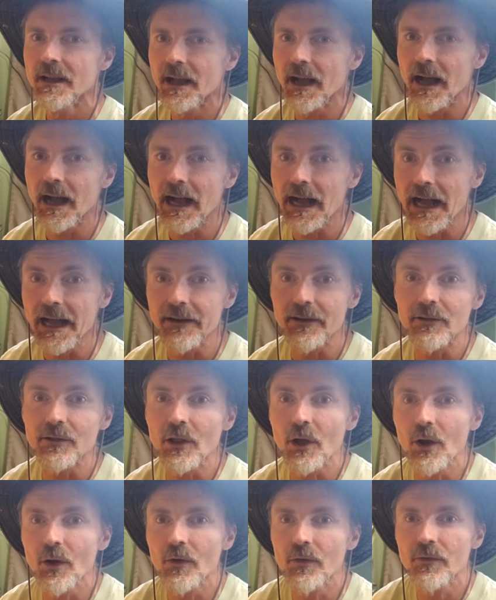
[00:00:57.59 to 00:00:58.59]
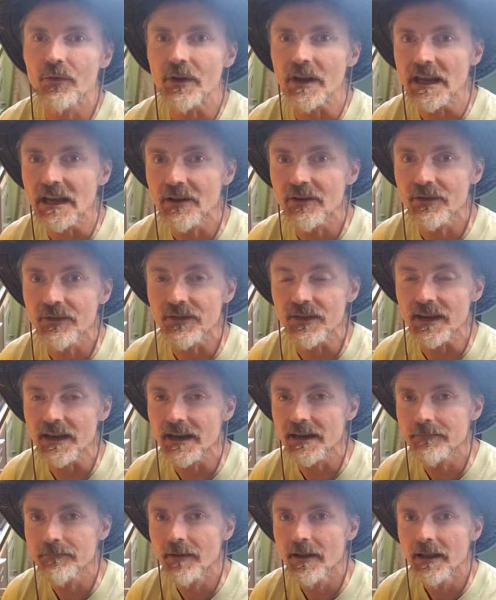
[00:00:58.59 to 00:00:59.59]
a high to low for each
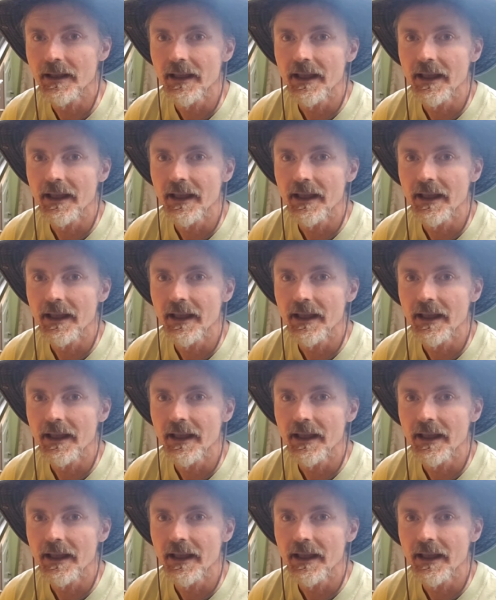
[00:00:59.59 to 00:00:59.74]
seed.